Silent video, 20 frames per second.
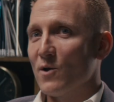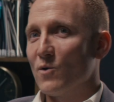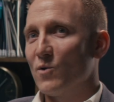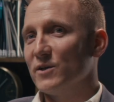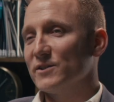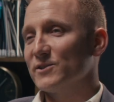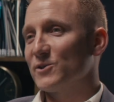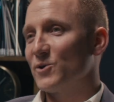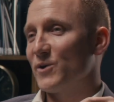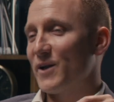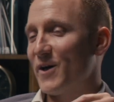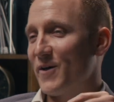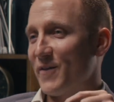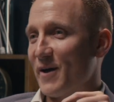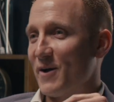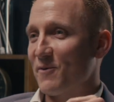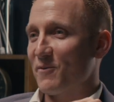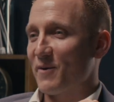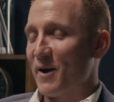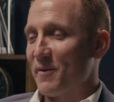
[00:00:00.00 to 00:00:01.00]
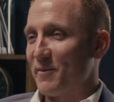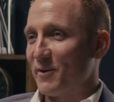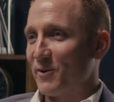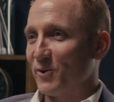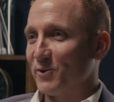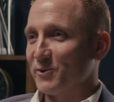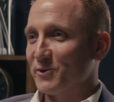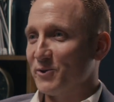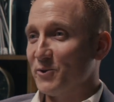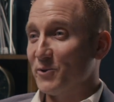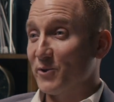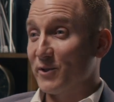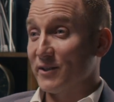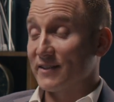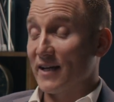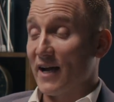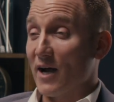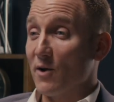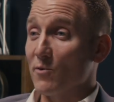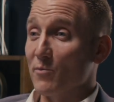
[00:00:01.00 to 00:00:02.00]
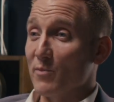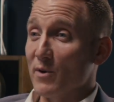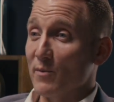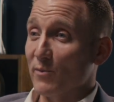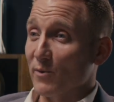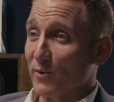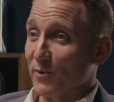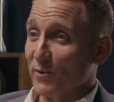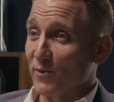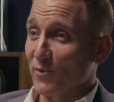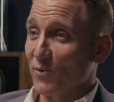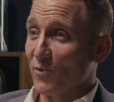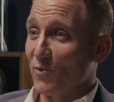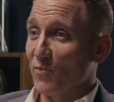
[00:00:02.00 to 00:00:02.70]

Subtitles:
Well, let's go down that rabbit hole too, because I remember